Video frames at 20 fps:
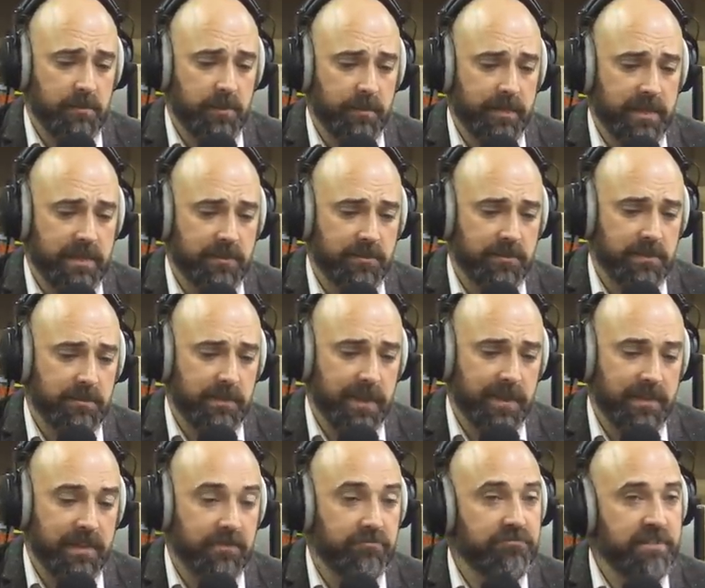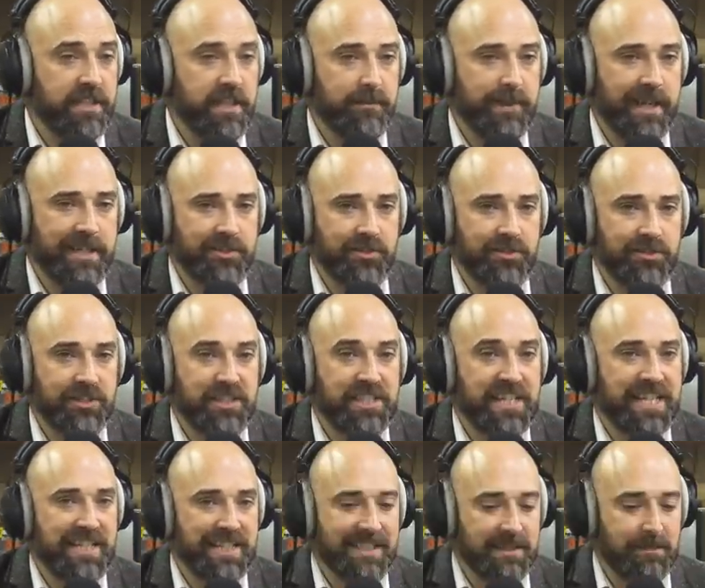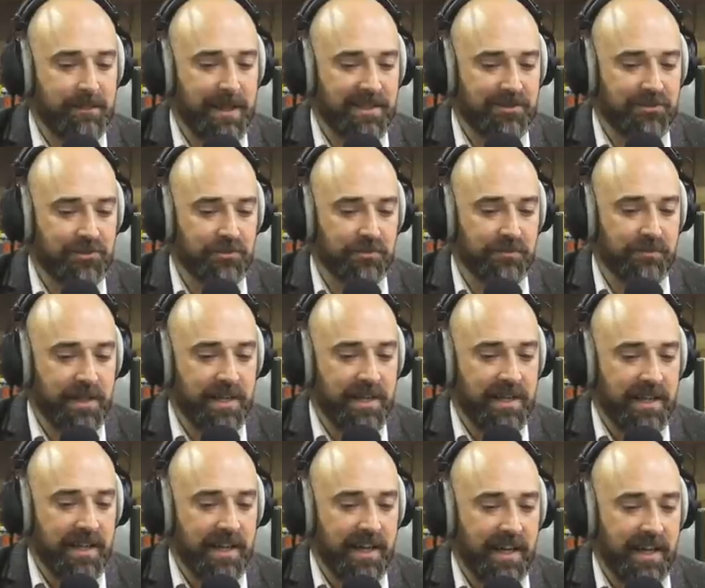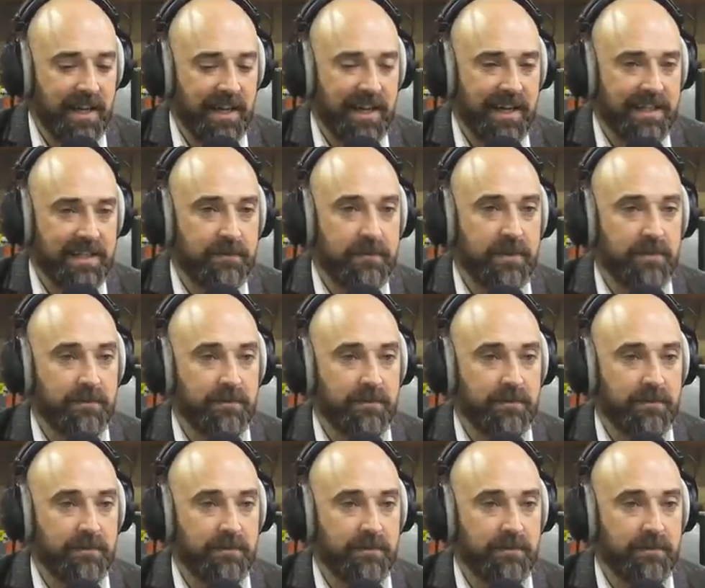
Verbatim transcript: when we talked about the reimagined ZX Spectrum uh, and if mm-hmm.